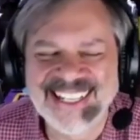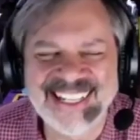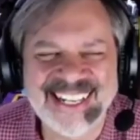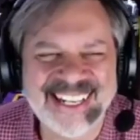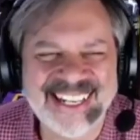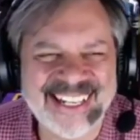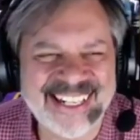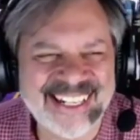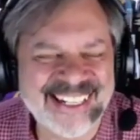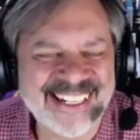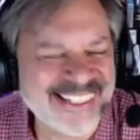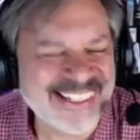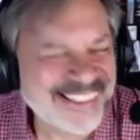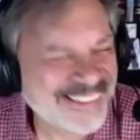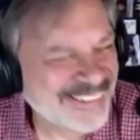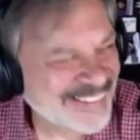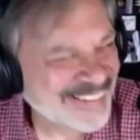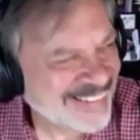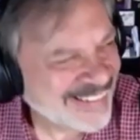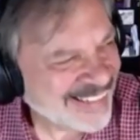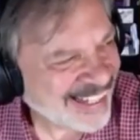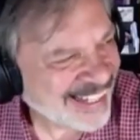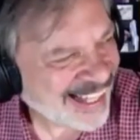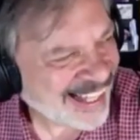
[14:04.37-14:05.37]
Uh,
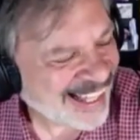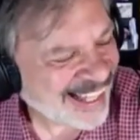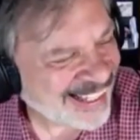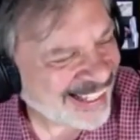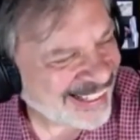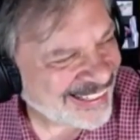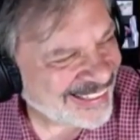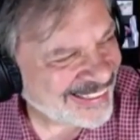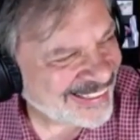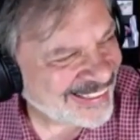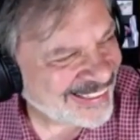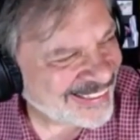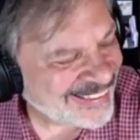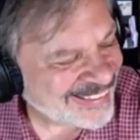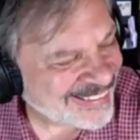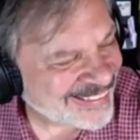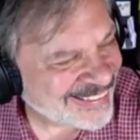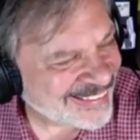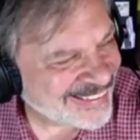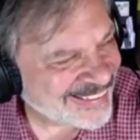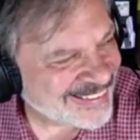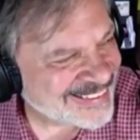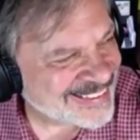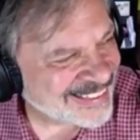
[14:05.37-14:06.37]

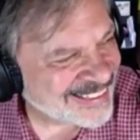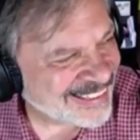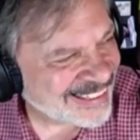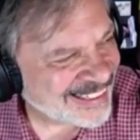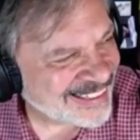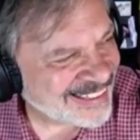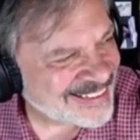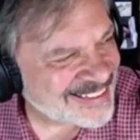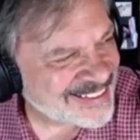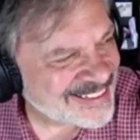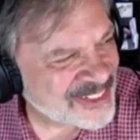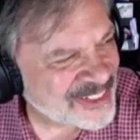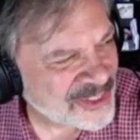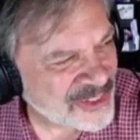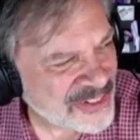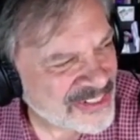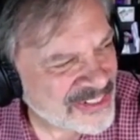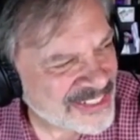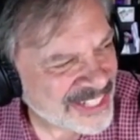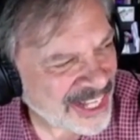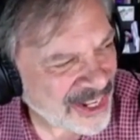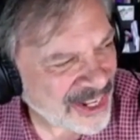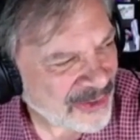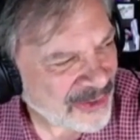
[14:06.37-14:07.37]
and it's like, as it
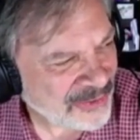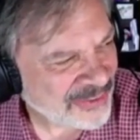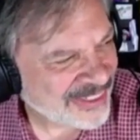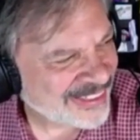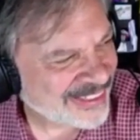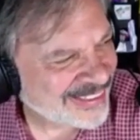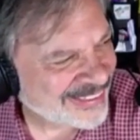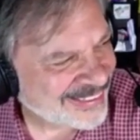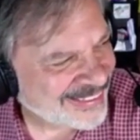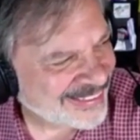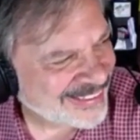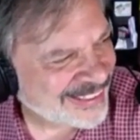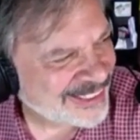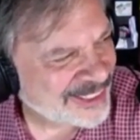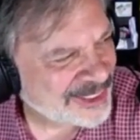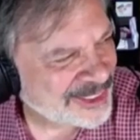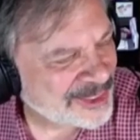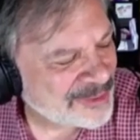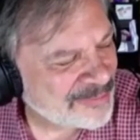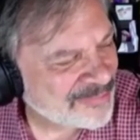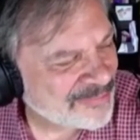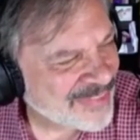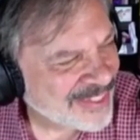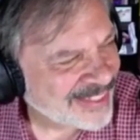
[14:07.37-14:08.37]
turns out,
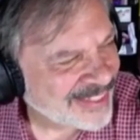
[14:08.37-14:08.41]
um,